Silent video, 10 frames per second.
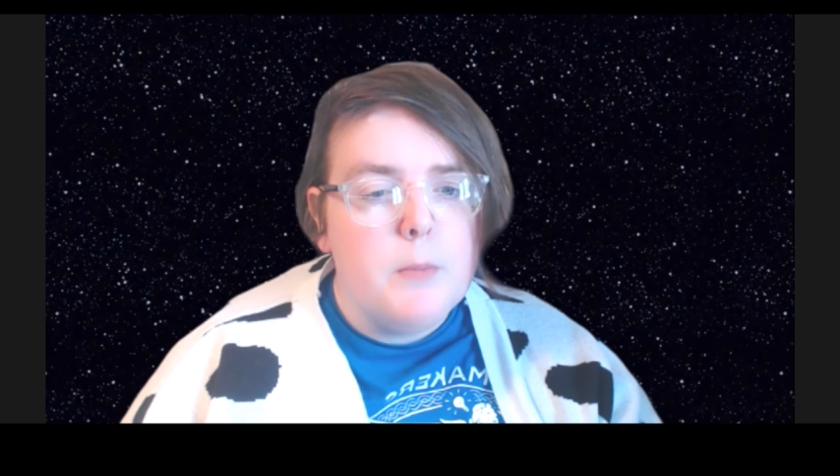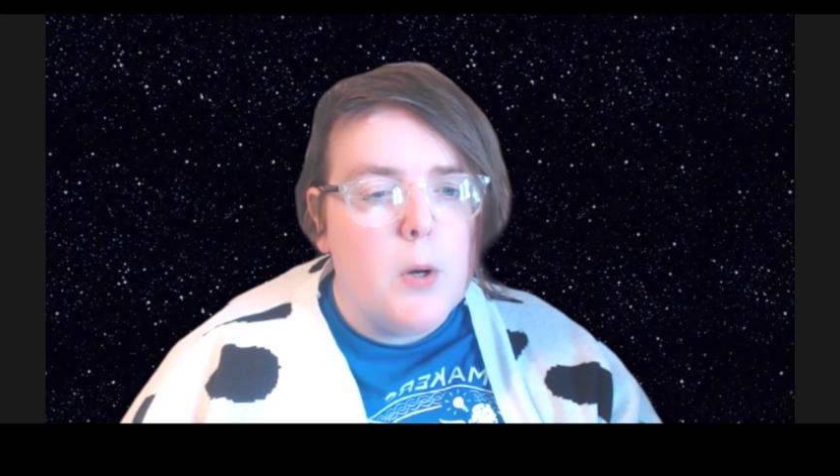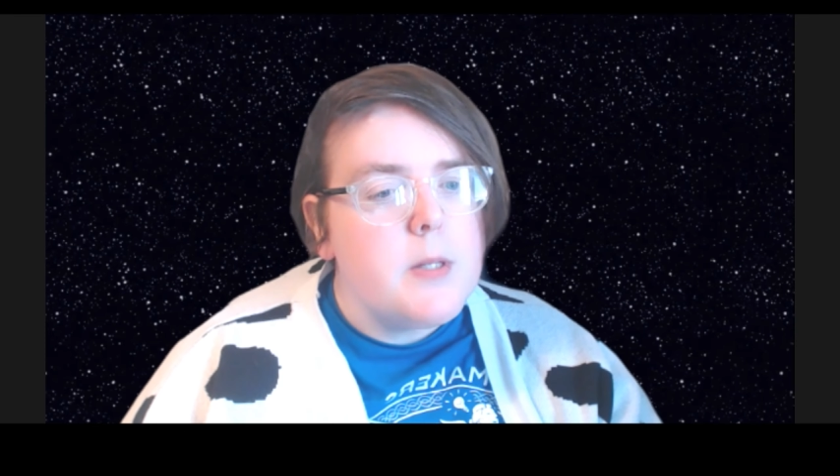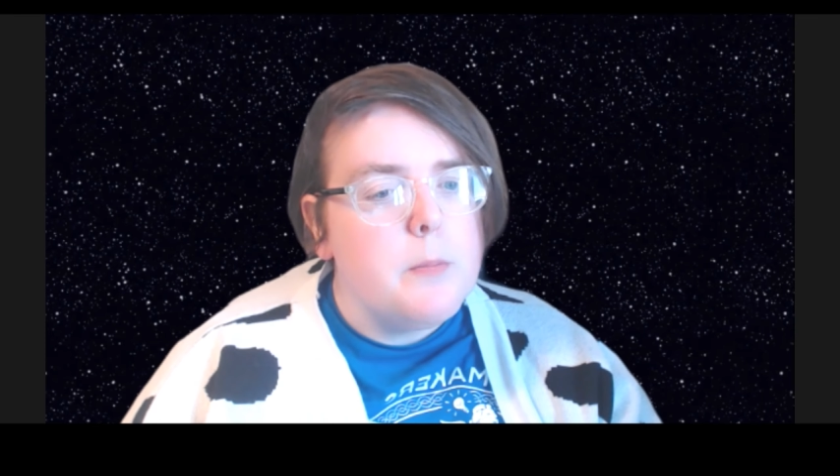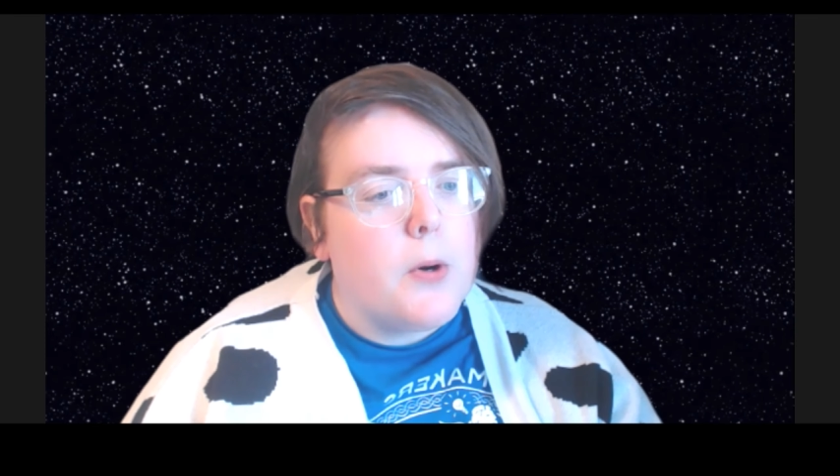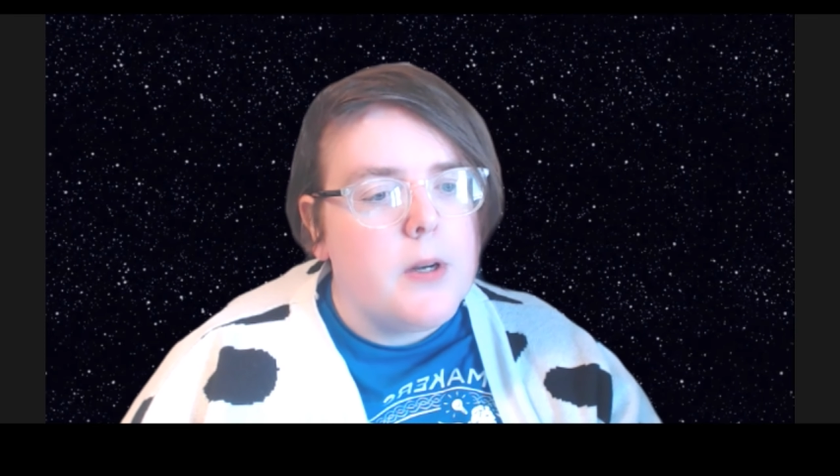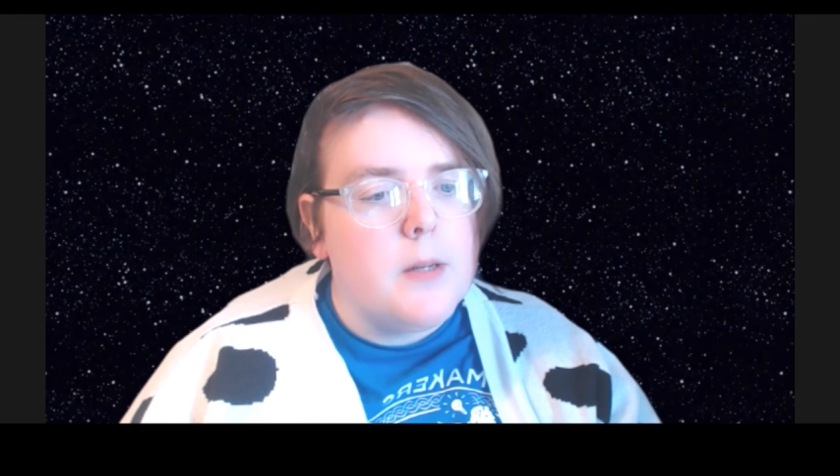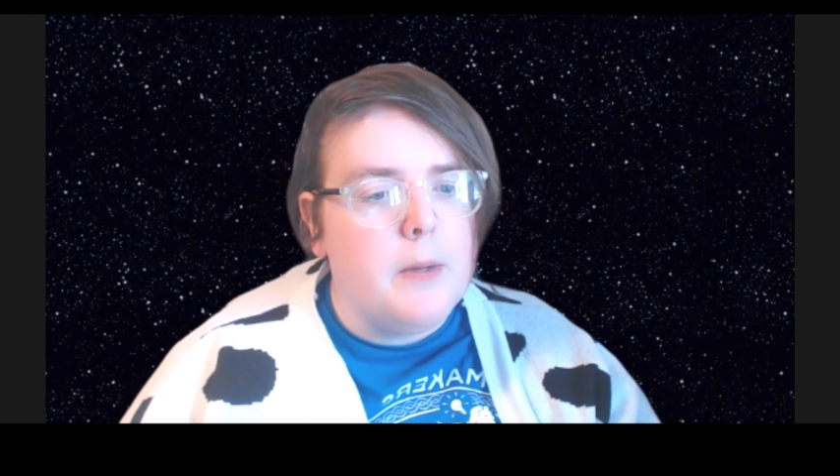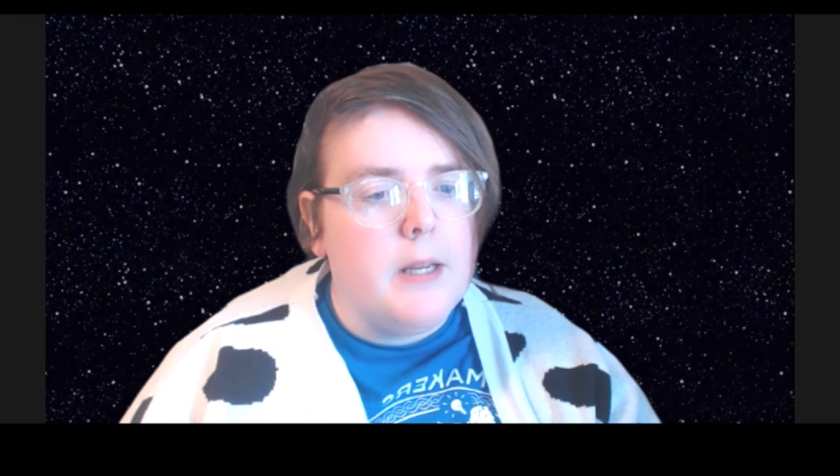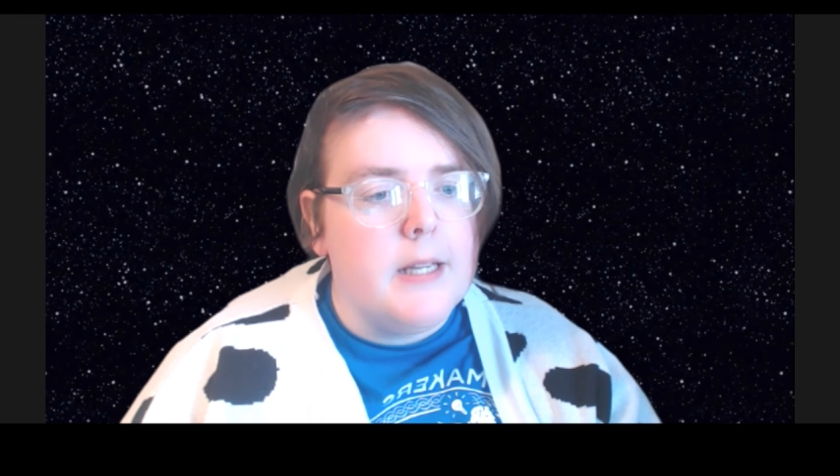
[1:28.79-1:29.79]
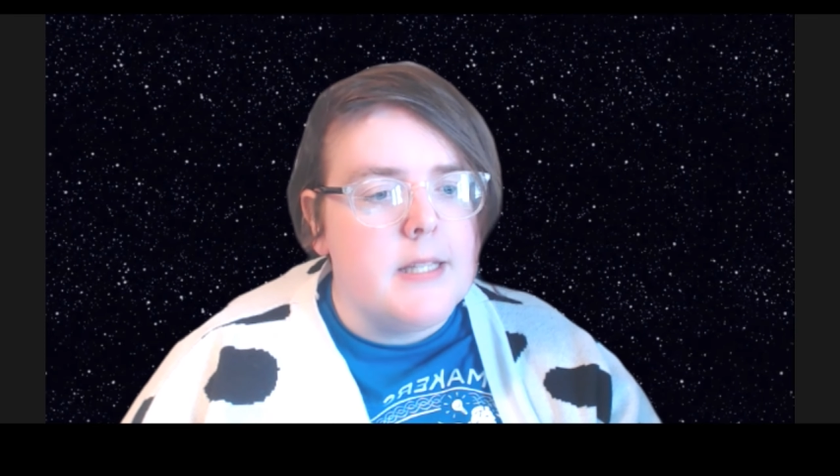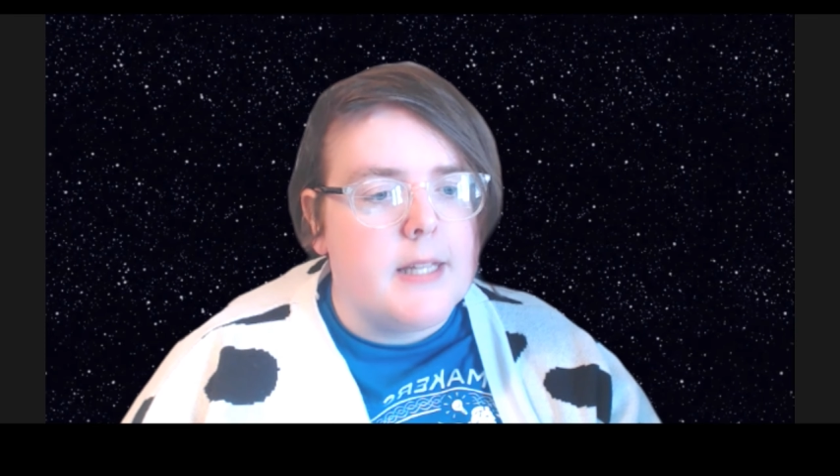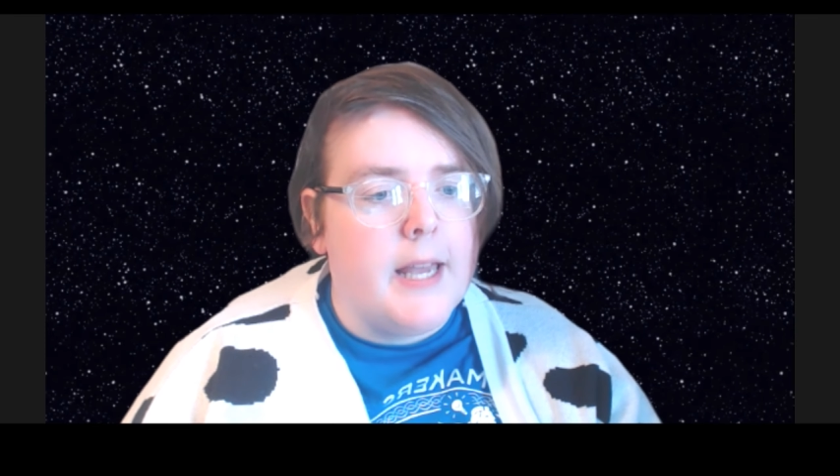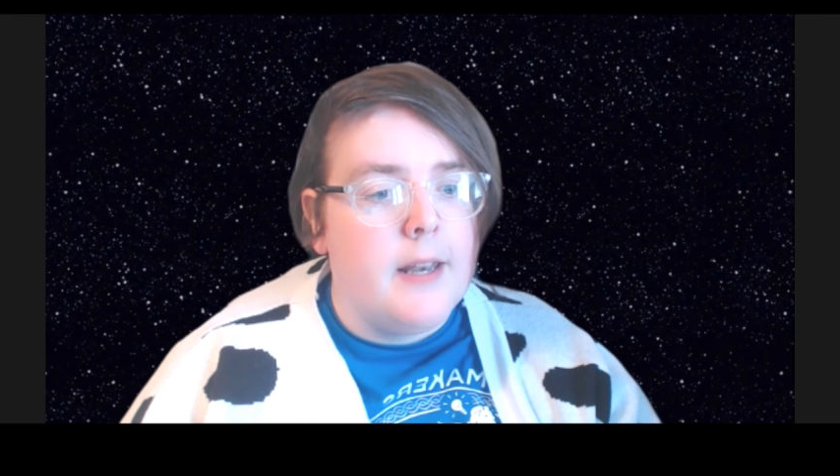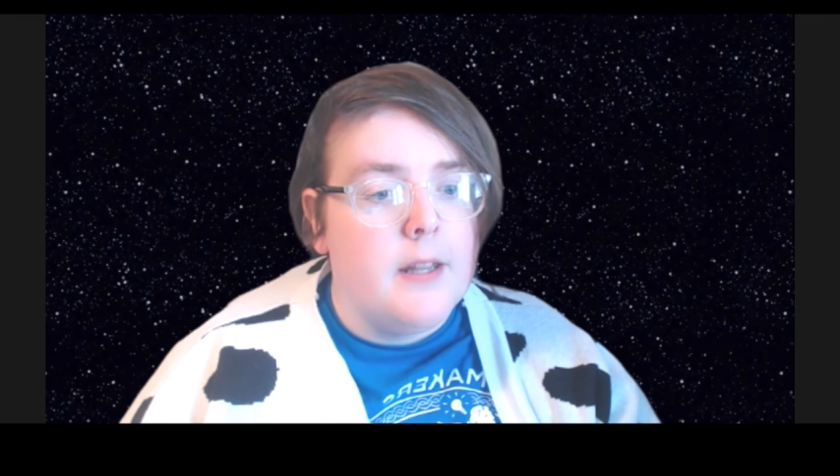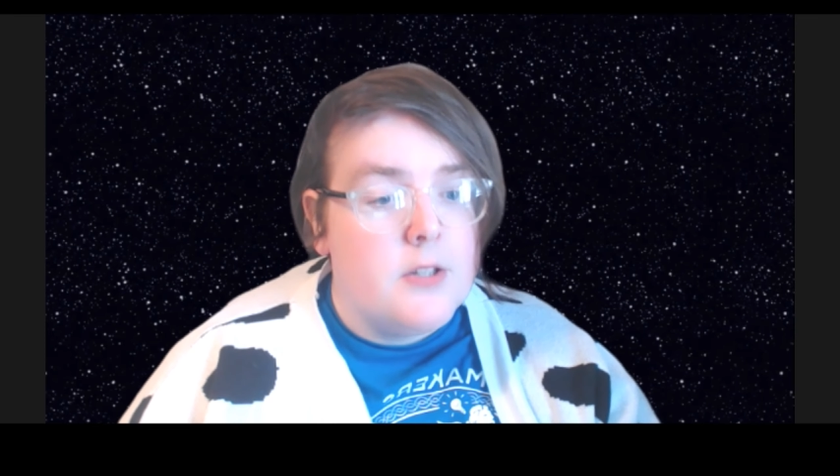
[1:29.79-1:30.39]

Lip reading: most important to me is that